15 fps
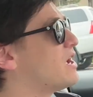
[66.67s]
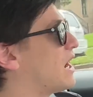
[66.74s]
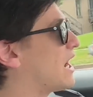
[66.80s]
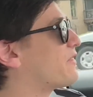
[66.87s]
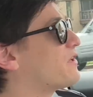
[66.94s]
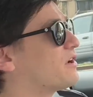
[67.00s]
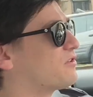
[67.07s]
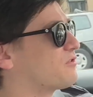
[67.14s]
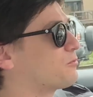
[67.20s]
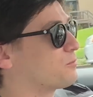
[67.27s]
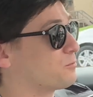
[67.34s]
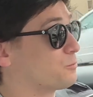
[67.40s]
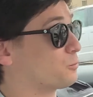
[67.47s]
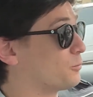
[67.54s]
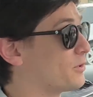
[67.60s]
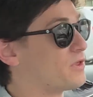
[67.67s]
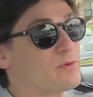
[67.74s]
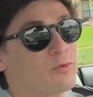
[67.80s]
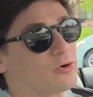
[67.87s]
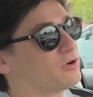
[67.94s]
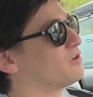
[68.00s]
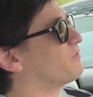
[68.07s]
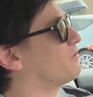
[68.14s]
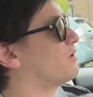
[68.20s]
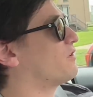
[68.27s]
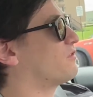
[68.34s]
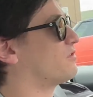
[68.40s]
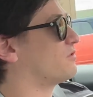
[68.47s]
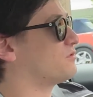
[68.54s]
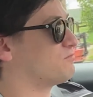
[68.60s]
I think it's a, really important for
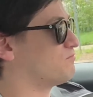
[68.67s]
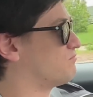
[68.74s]
us to